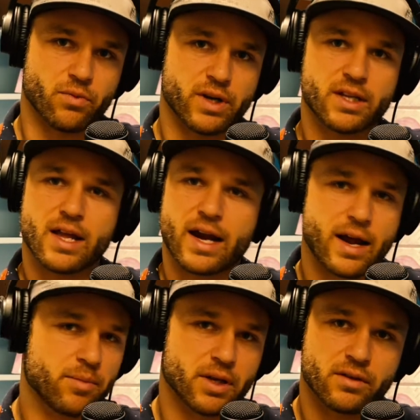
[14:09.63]
When did that
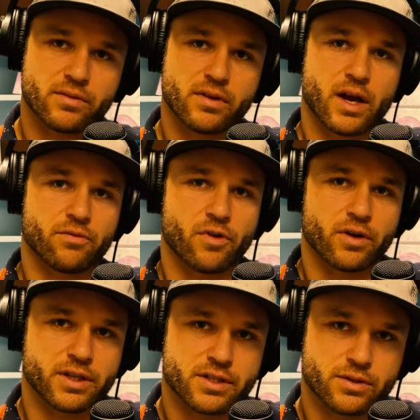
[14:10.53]
happen? How
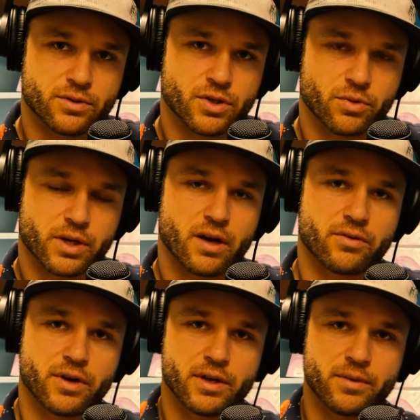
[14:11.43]
far into your recovery?